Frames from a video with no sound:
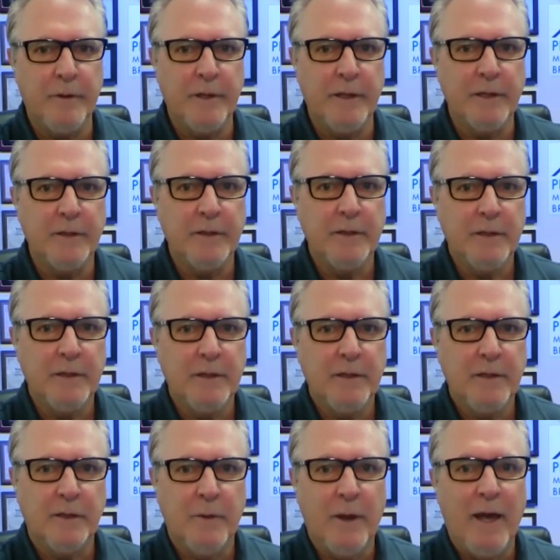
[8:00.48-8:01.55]
that
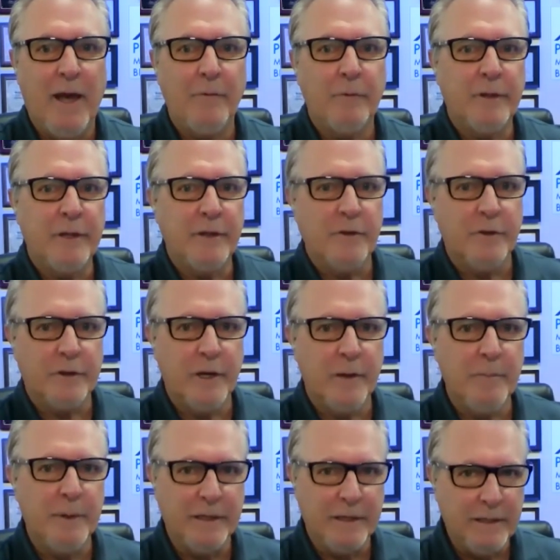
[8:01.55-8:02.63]
you have within your
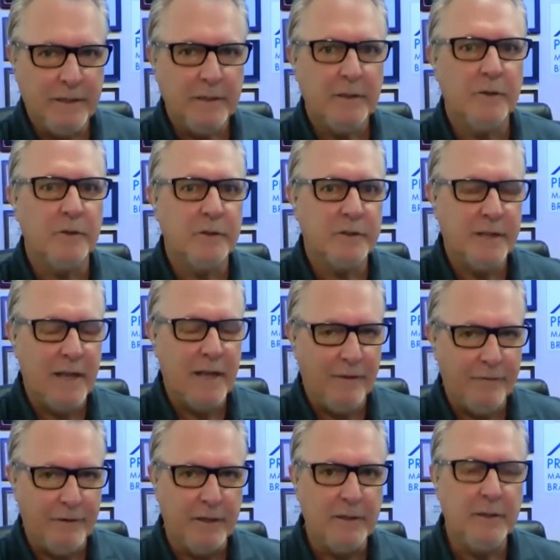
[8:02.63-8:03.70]
company, your
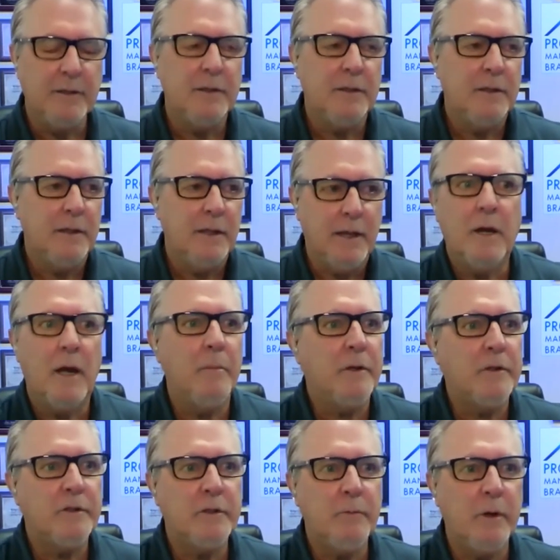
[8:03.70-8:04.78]
staffing. How
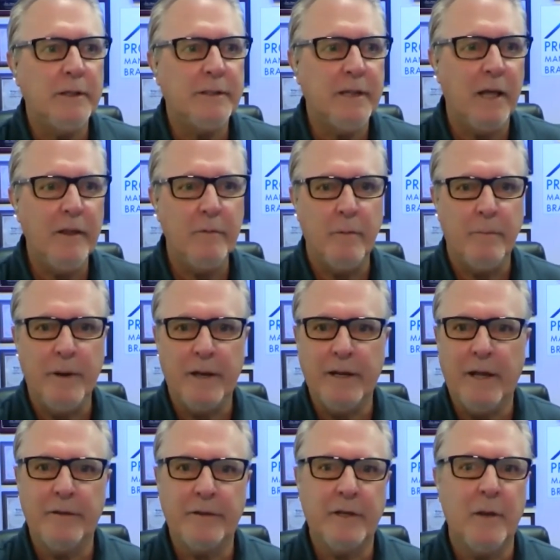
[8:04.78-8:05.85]
much do you want to tell them about
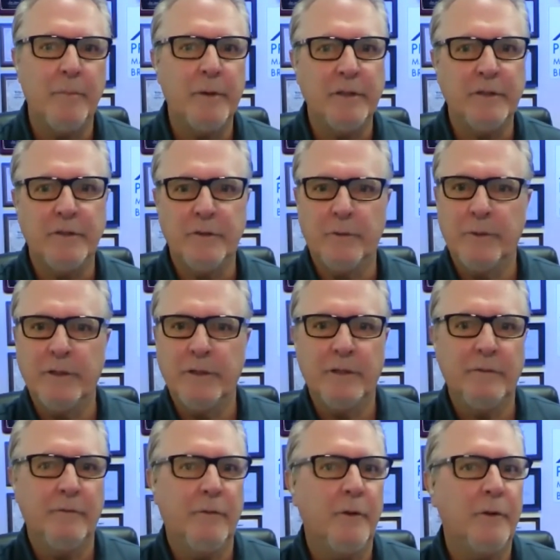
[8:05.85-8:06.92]
how the company is doing,
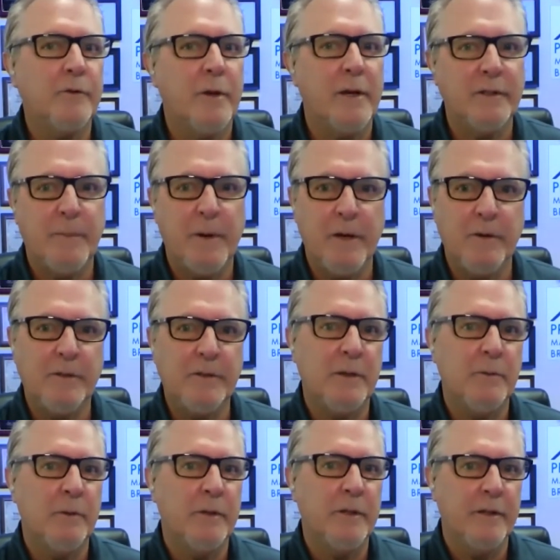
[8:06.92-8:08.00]
and full transparency
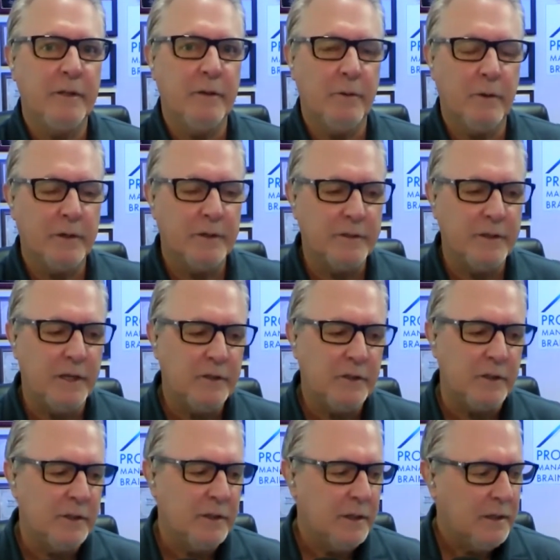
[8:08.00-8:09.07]
within the
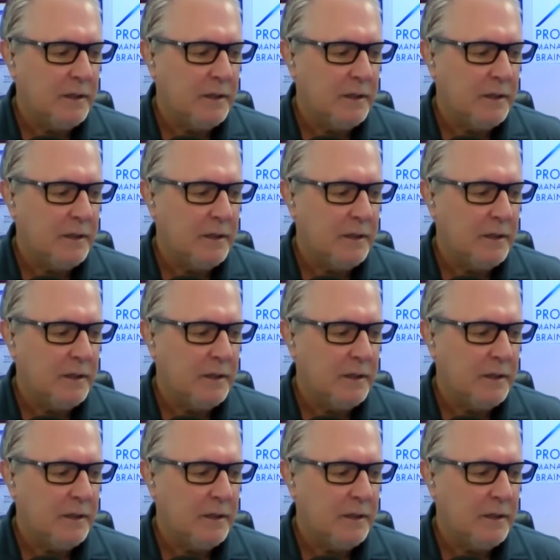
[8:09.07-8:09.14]
organization?